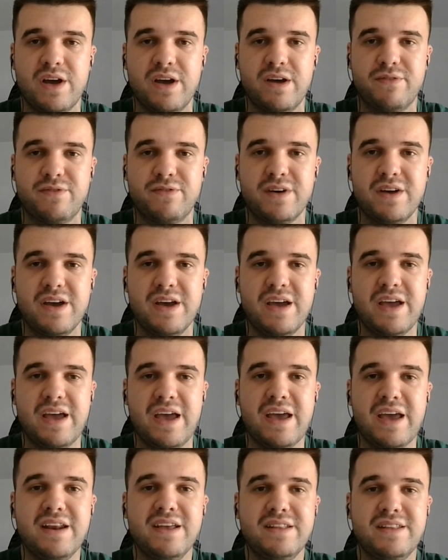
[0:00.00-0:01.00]
have
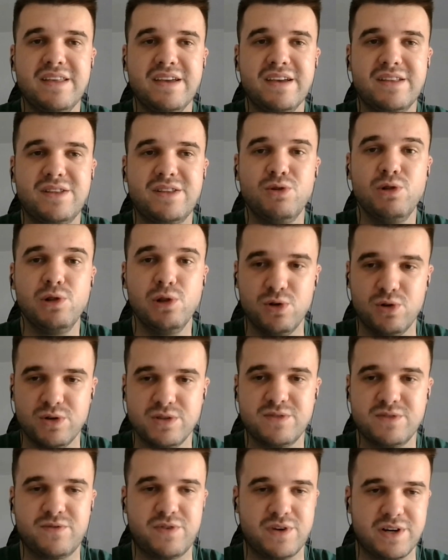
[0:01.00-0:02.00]
anything to
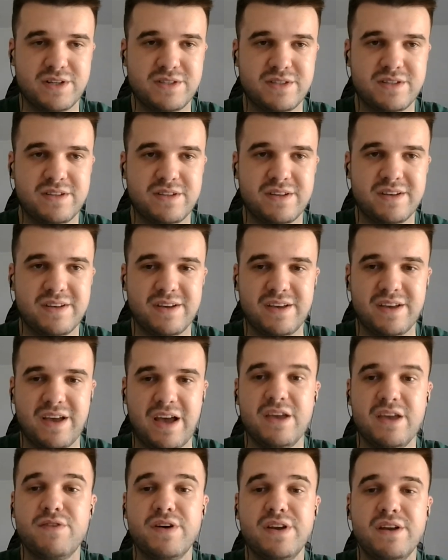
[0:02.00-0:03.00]
lose first
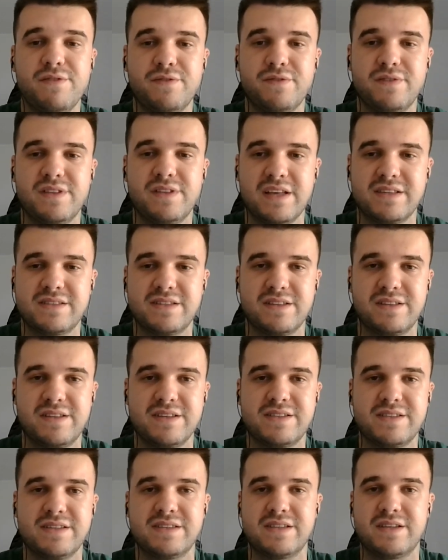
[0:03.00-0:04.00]
even if that
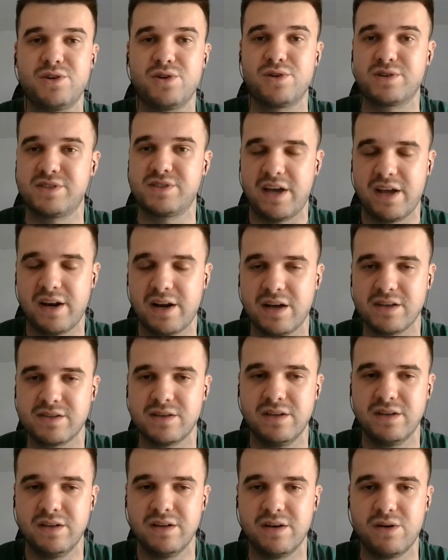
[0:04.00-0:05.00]
this is your side
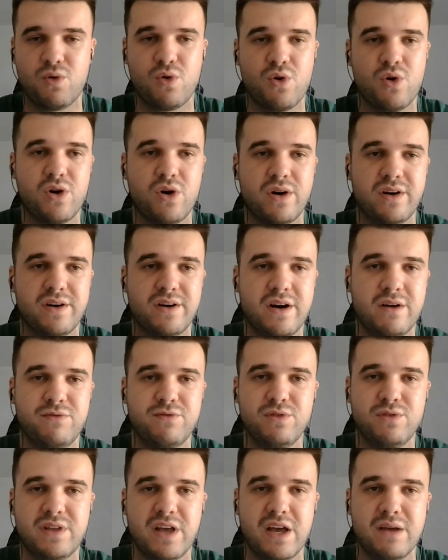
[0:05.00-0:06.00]
hustle or a
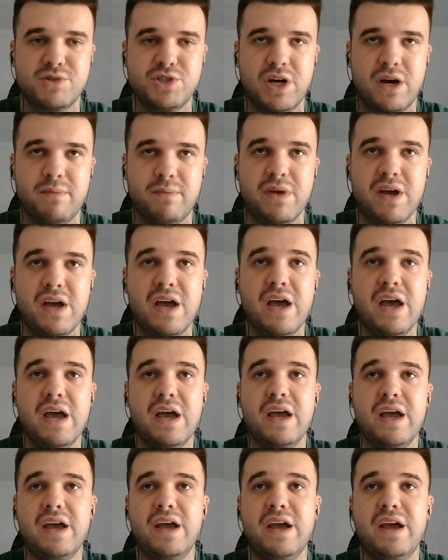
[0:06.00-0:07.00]
full-time job
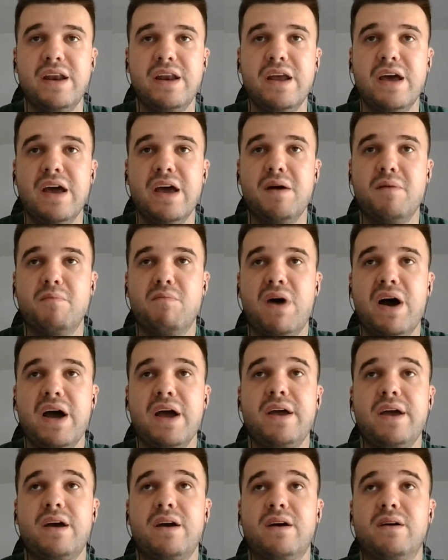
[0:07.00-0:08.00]
and
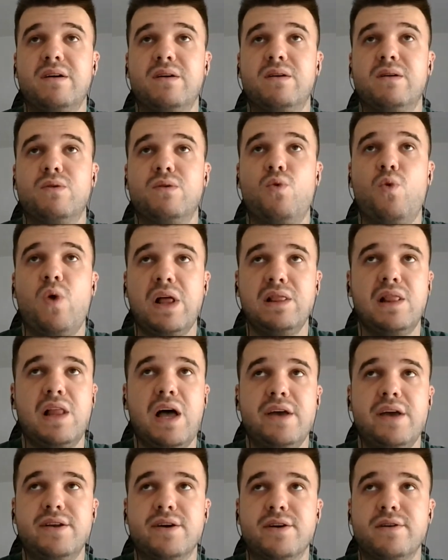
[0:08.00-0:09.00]
my uh, one
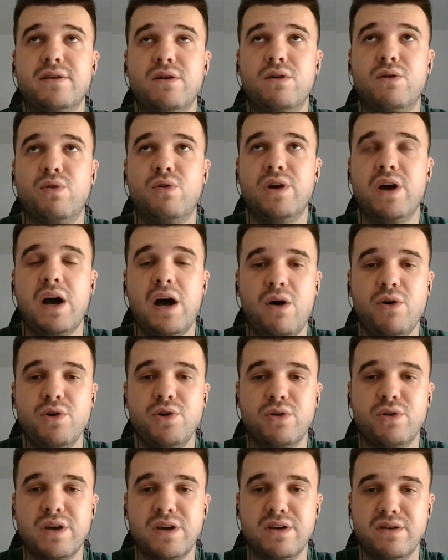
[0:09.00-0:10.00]
liner on how
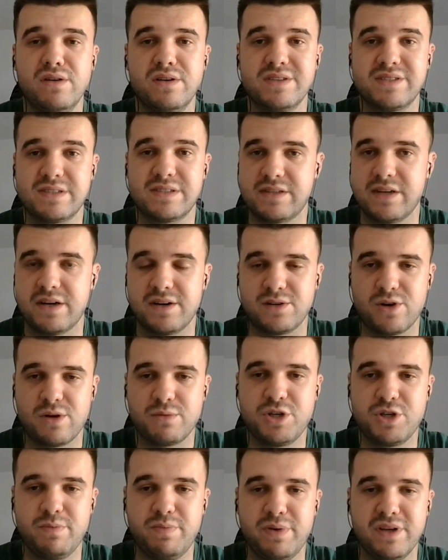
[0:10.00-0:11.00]
you can start
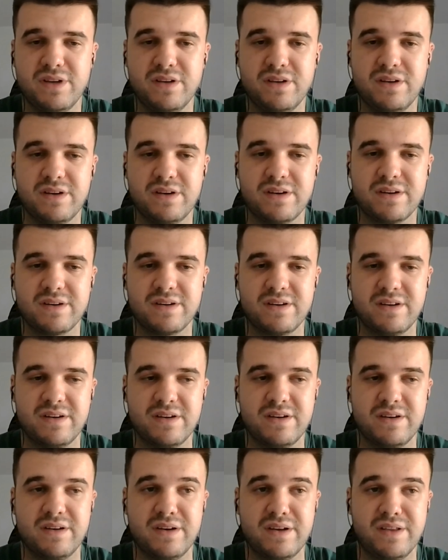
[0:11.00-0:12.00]
dropshipping
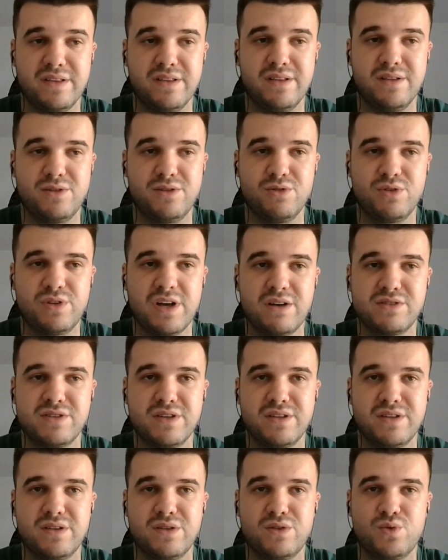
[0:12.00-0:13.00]
uh, in
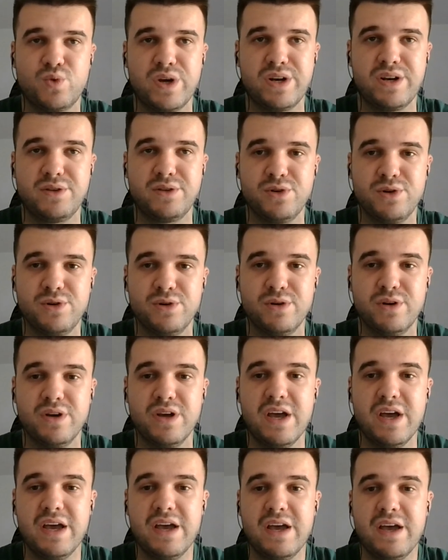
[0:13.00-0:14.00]
2022
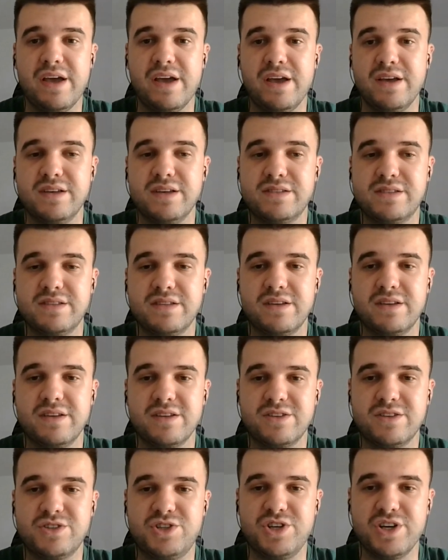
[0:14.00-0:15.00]
is
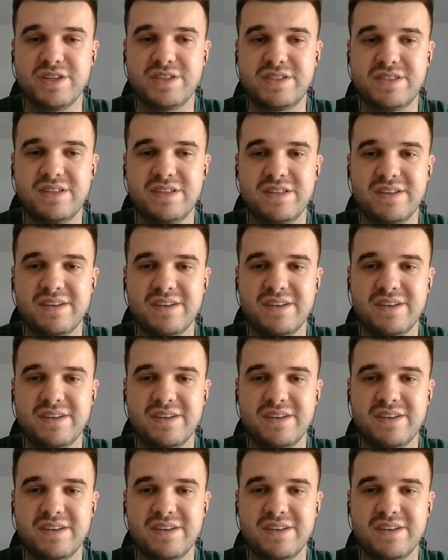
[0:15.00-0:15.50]
just